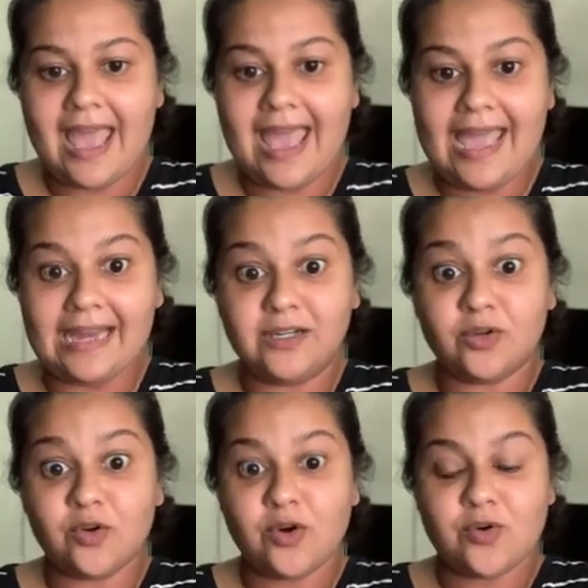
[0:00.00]
And
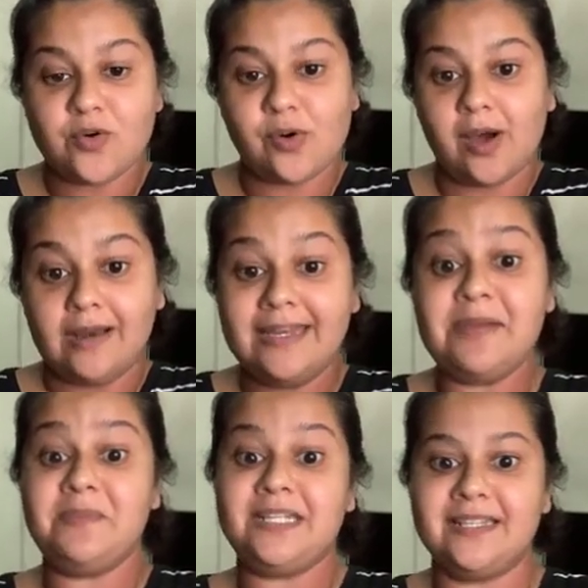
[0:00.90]
let
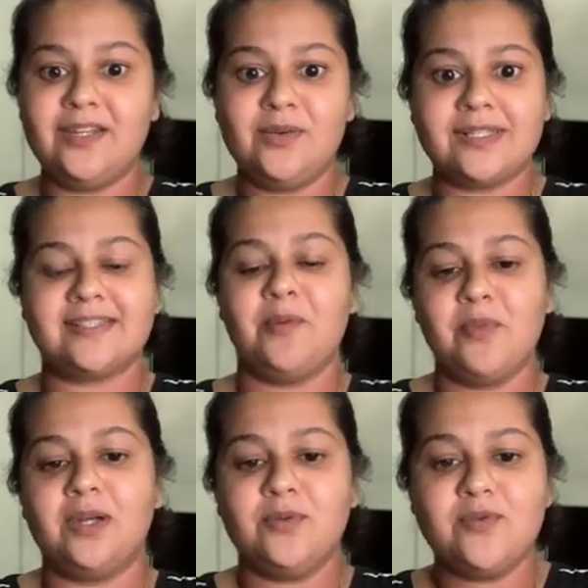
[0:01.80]
me tell you, as
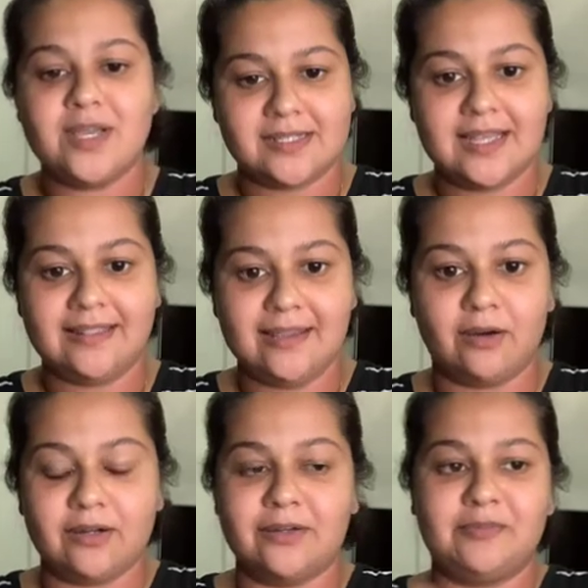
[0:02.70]
someone who has had the
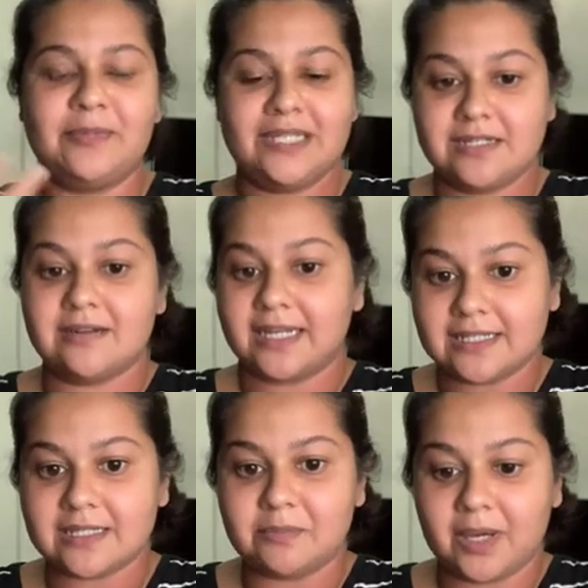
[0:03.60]
honor of being
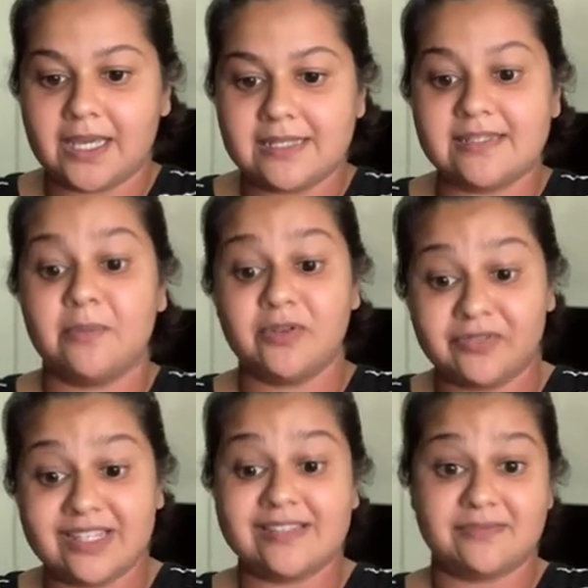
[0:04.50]
directed by some of
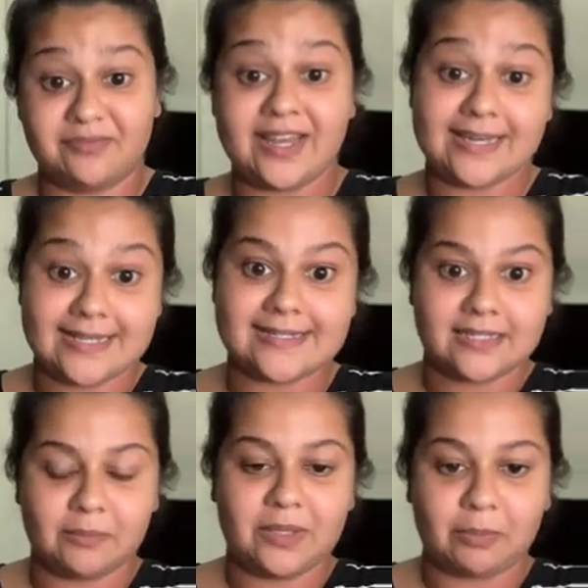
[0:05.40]
these fantastic
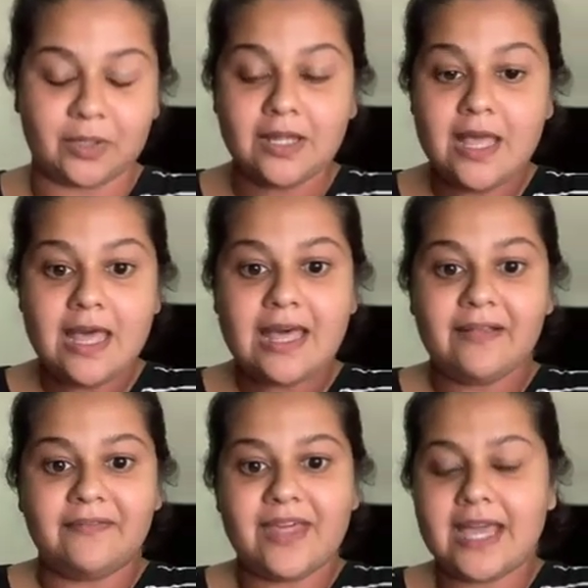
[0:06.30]
people,
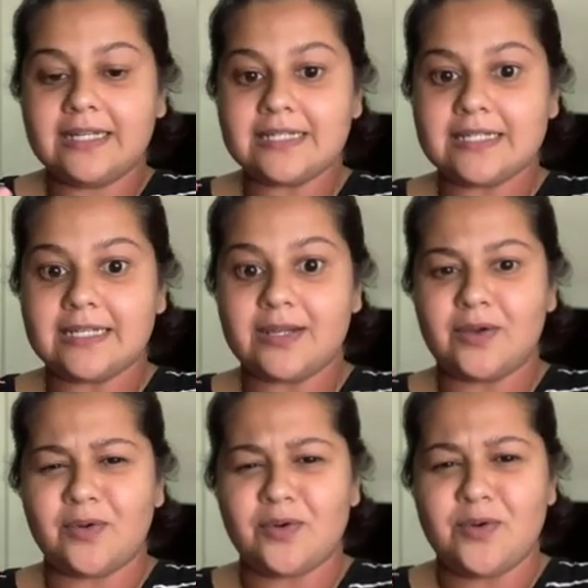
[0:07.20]
that
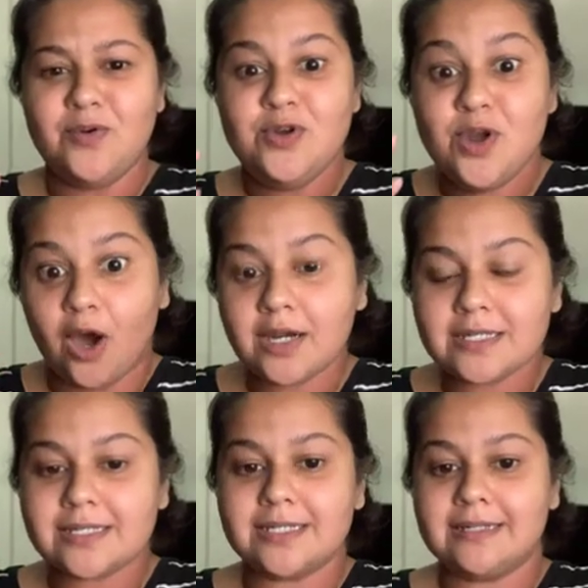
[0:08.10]

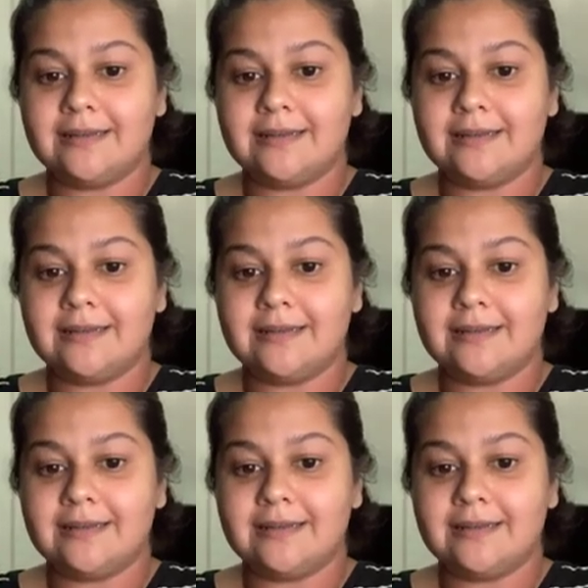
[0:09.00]
not